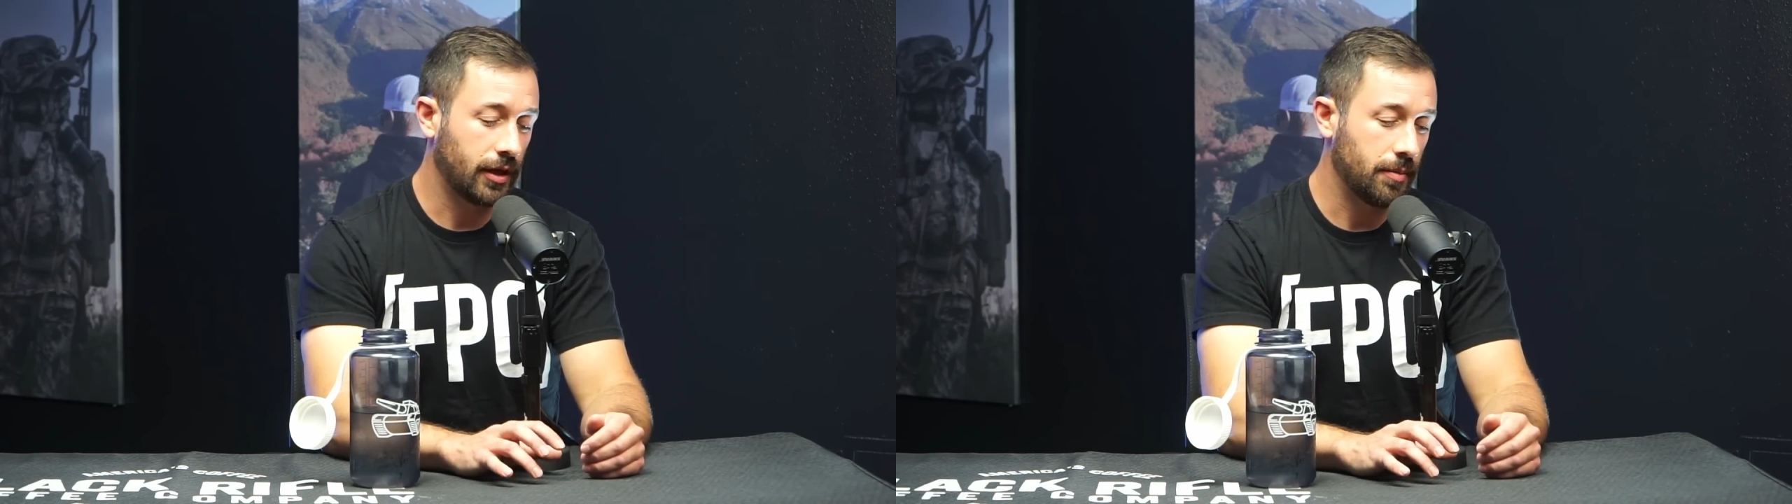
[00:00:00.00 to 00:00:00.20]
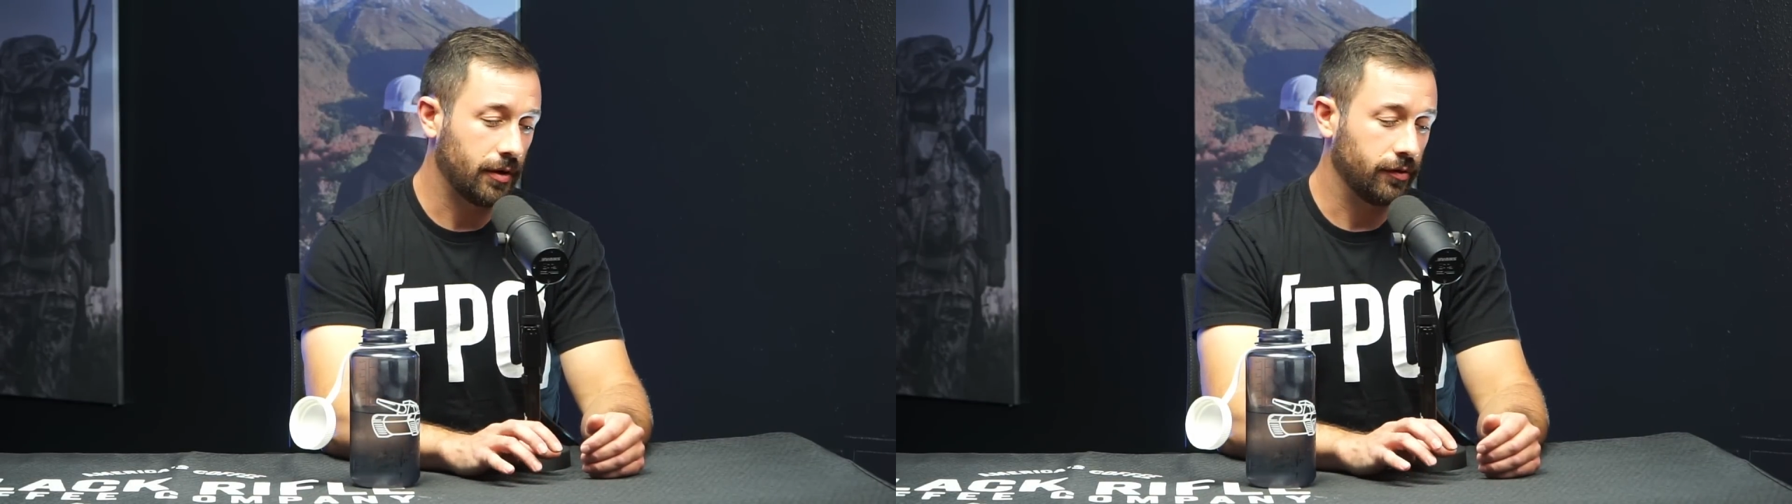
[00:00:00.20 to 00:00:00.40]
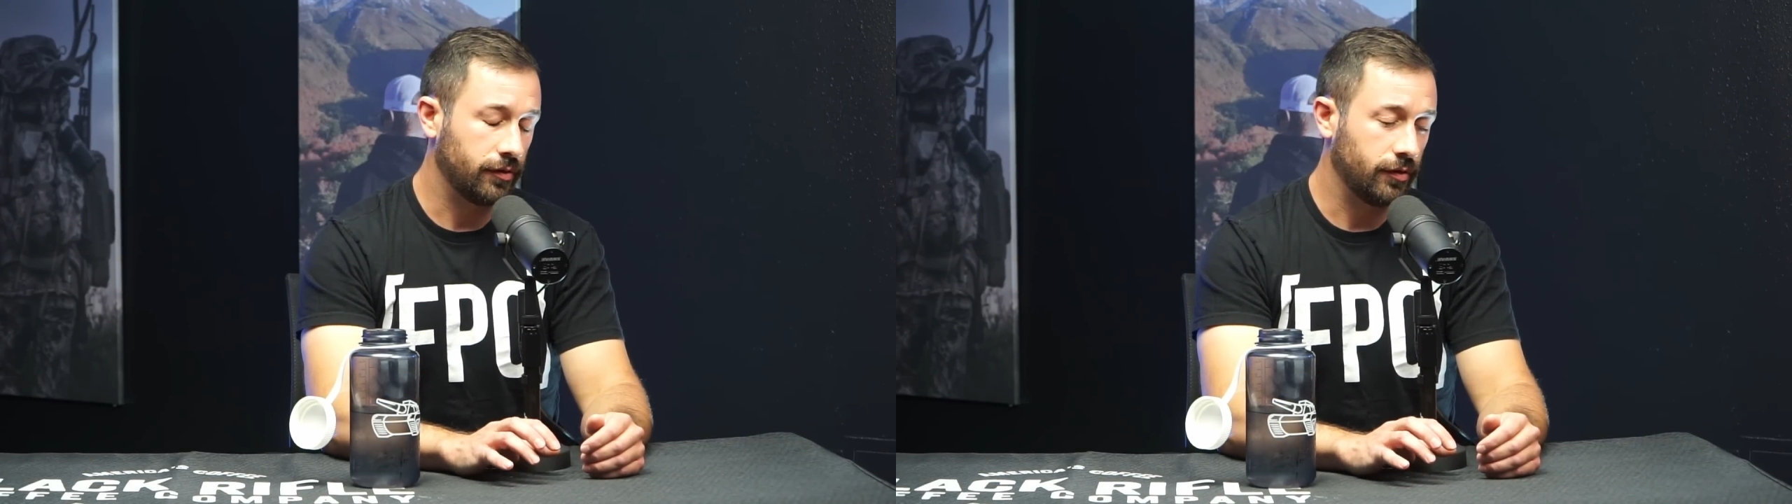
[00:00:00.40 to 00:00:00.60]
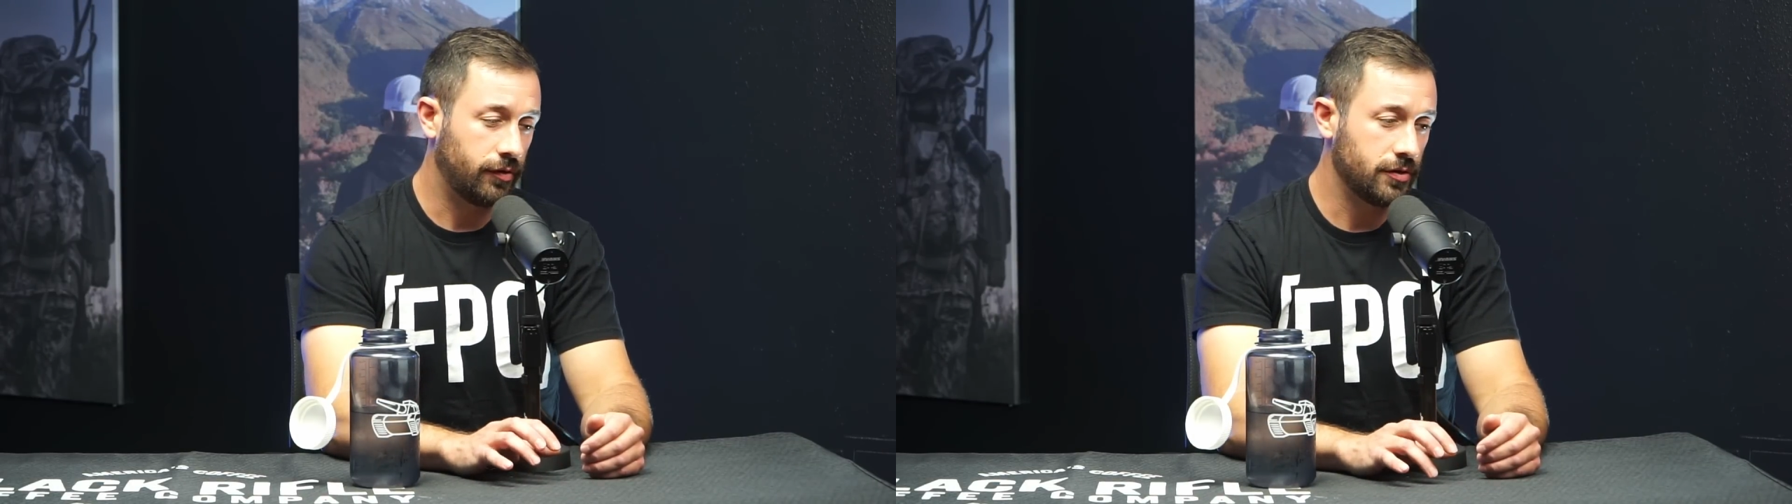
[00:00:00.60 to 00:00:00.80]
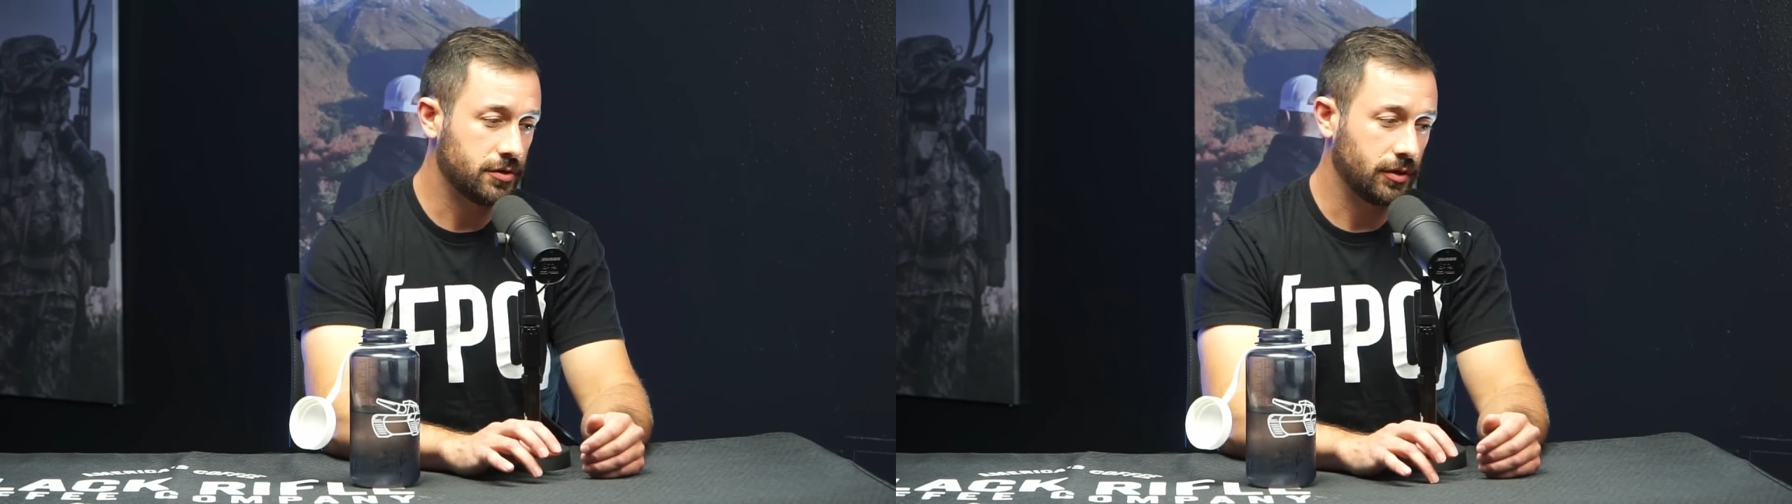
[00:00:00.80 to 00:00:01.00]
came out of this
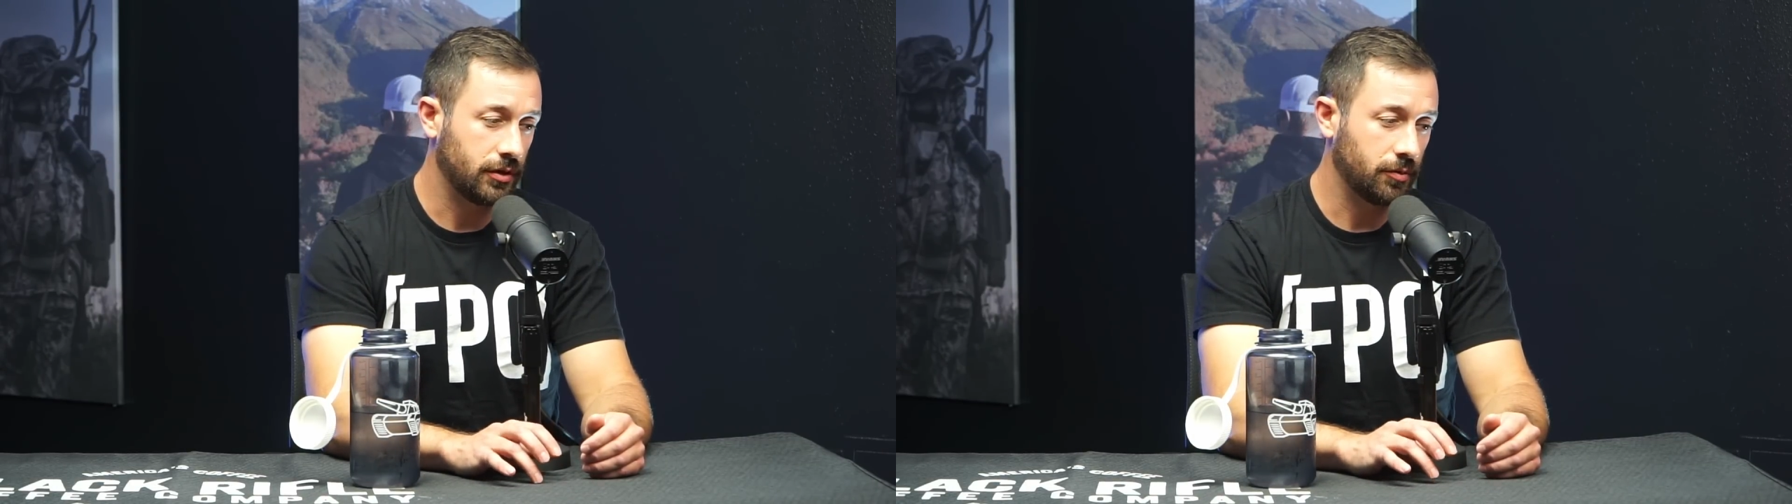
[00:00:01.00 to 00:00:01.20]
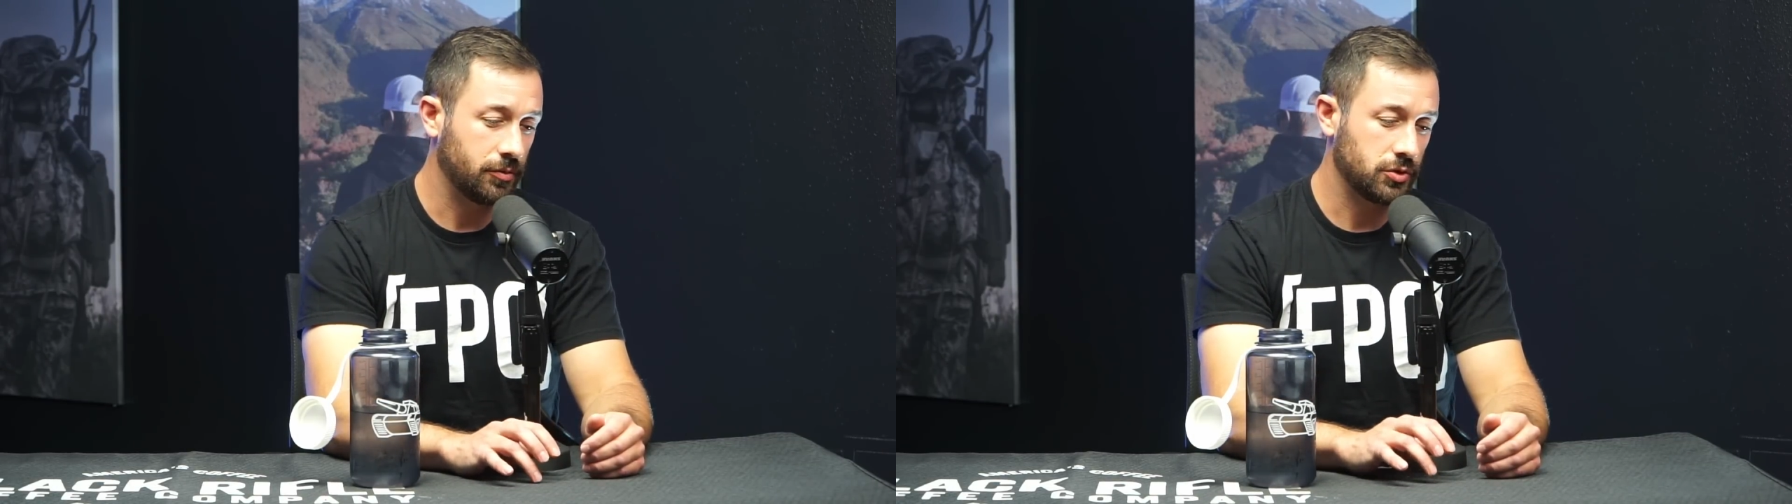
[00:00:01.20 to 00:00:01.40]
decision that I would